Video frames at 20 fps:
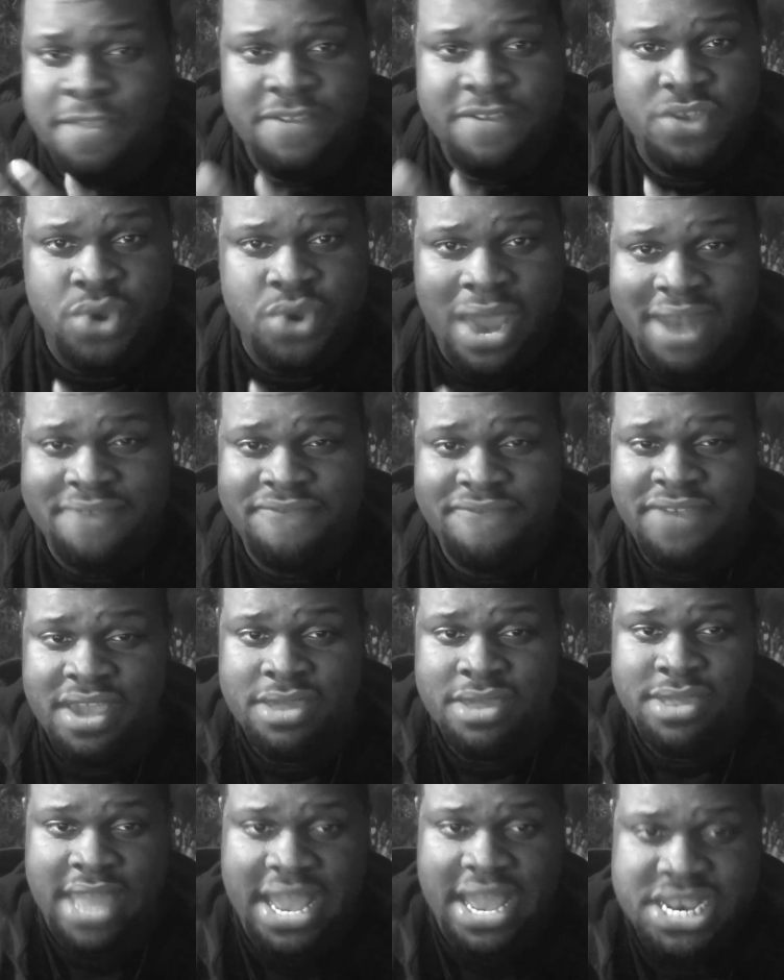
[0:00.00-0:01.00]
try to
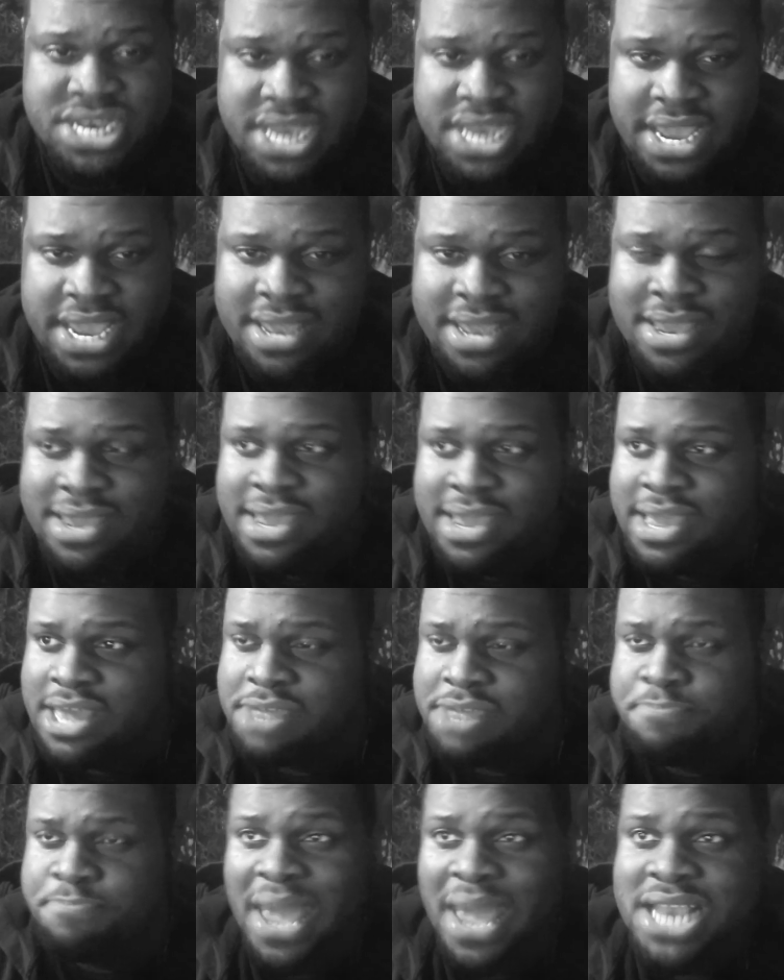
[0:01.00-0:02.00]
fix that shit.
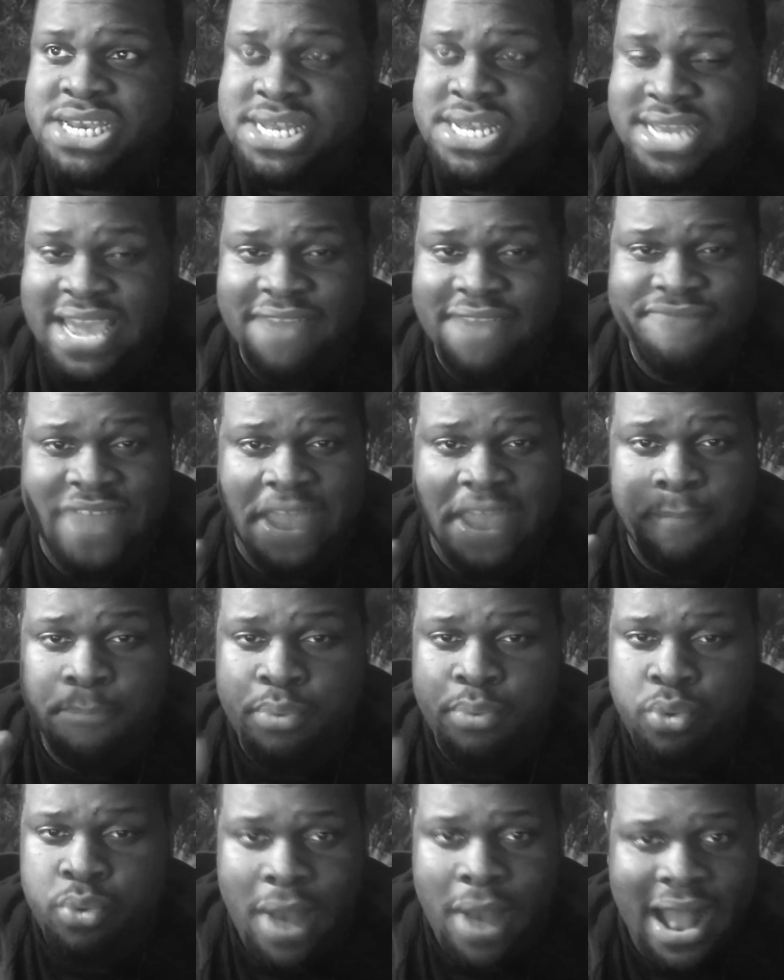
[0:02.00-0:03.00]
Especially if they
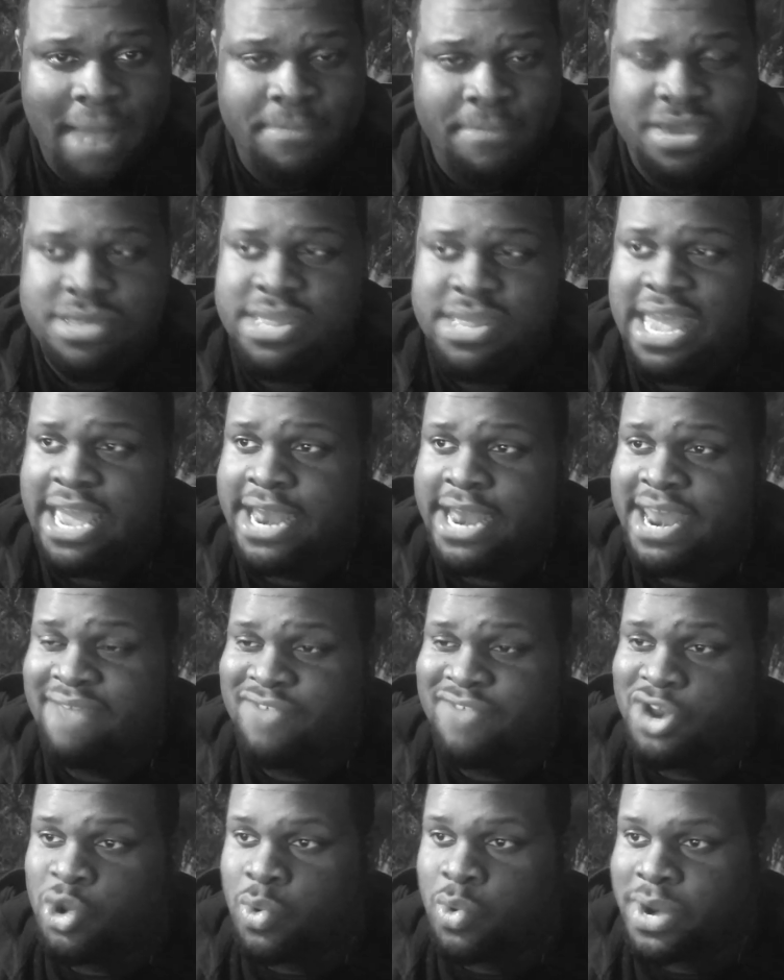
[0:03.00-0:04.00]
promise they'll
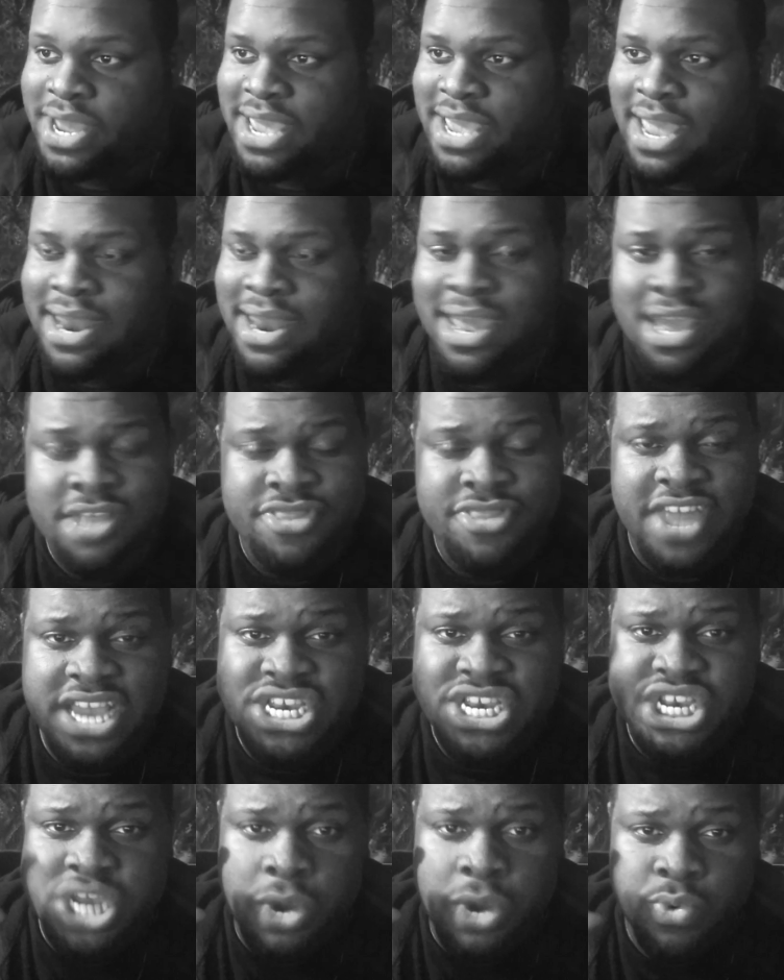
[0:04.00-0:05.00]
never do it again. They
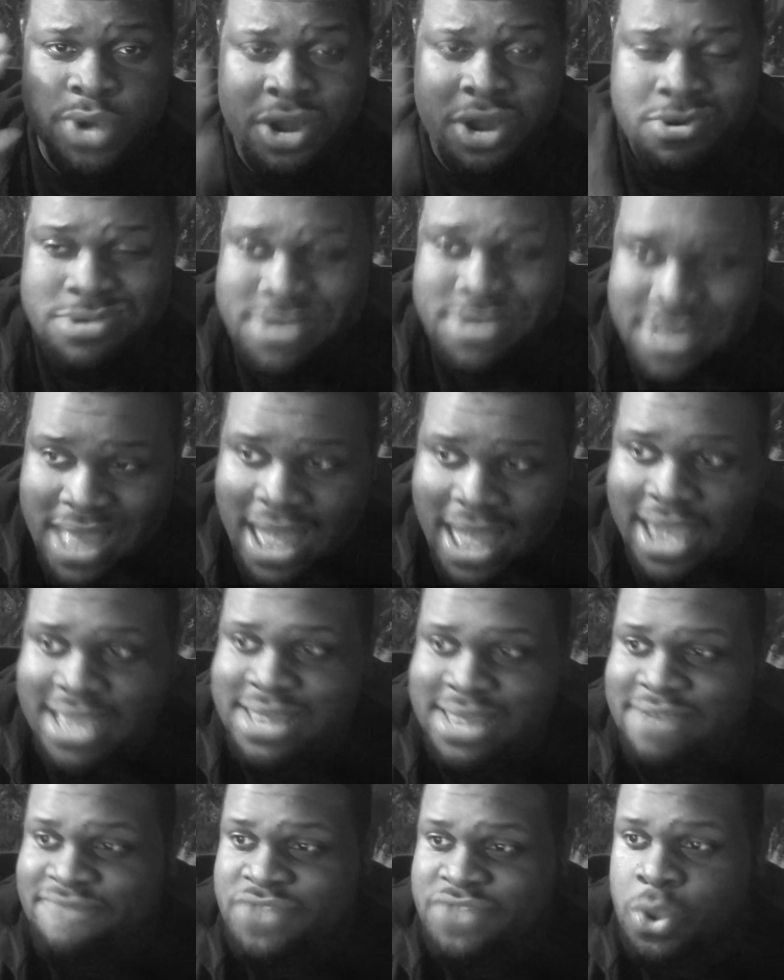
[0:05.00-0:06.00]
show no
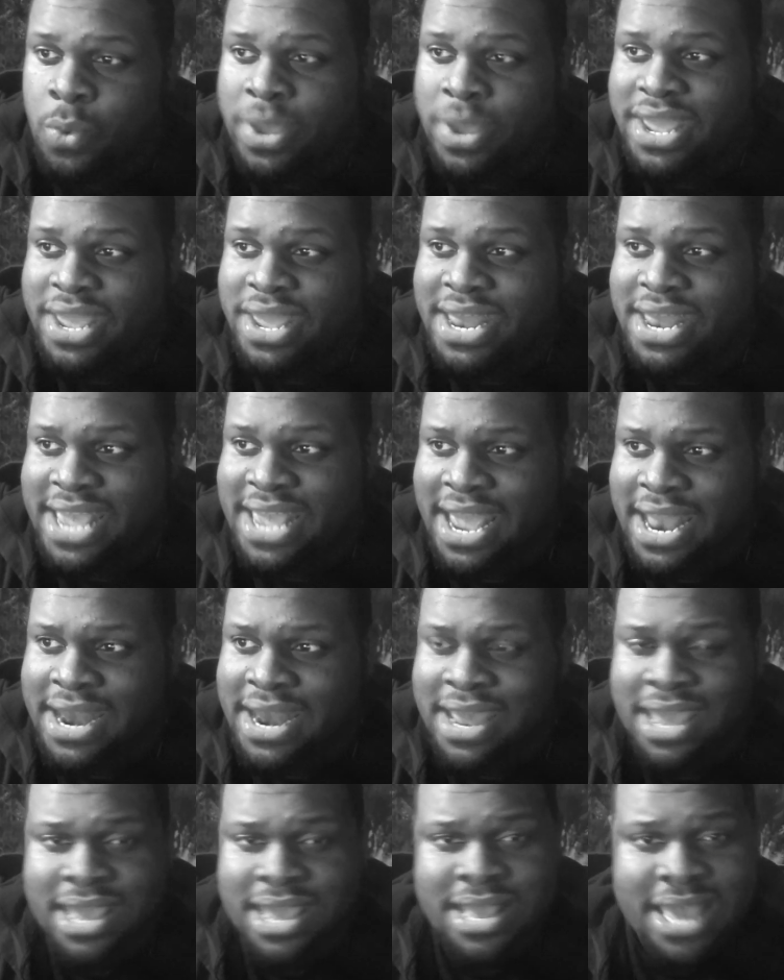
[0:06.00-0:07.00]
signs of doing it again.
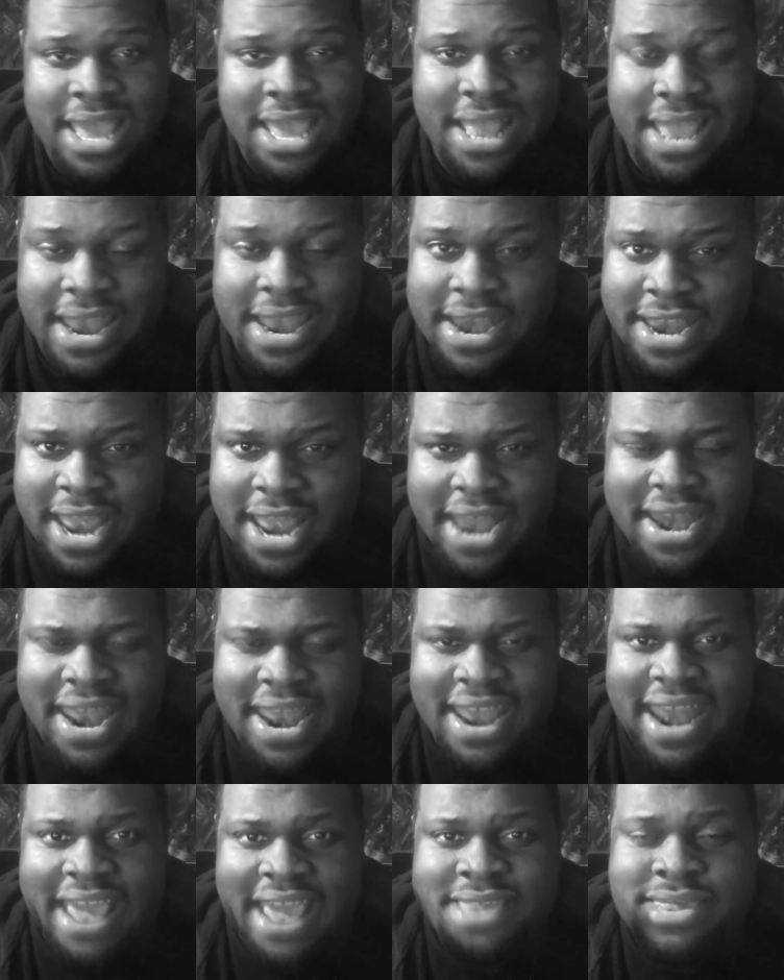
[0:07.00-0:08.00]
And
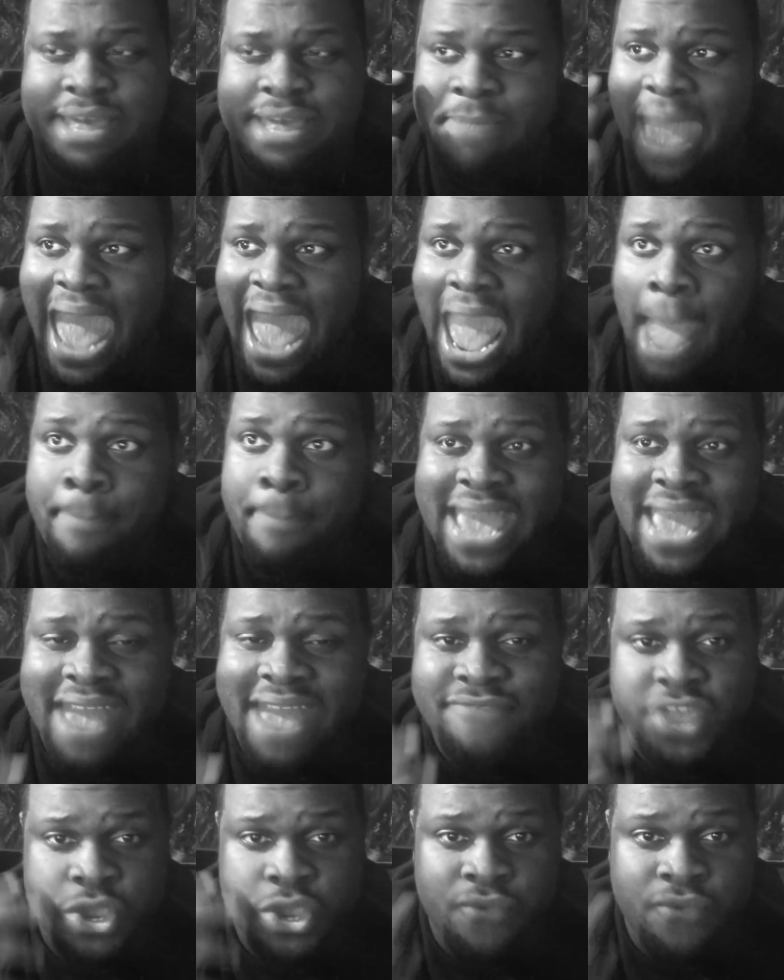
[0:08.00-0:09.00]
they seem happy
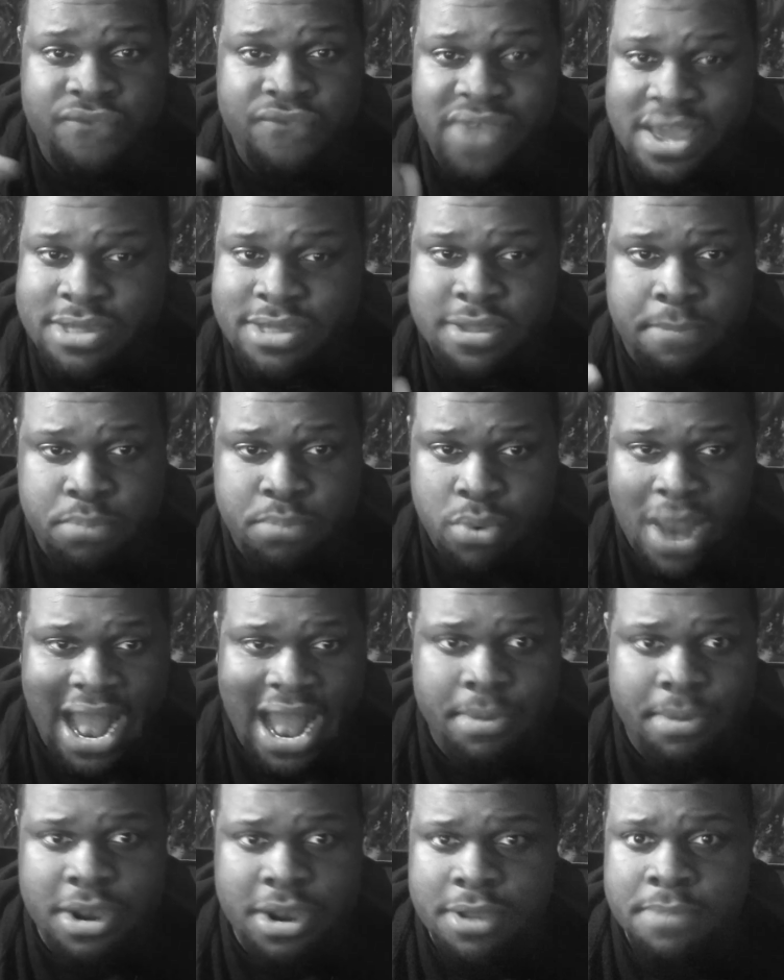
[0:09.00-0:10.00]
after you fix the
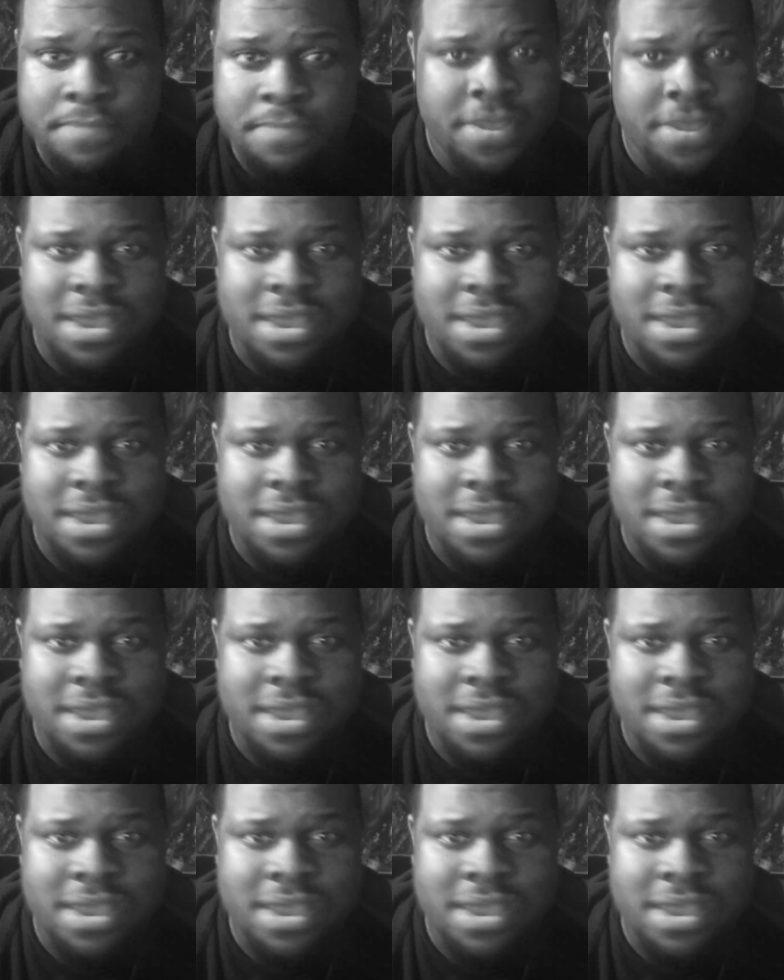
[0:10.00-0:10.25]
problem.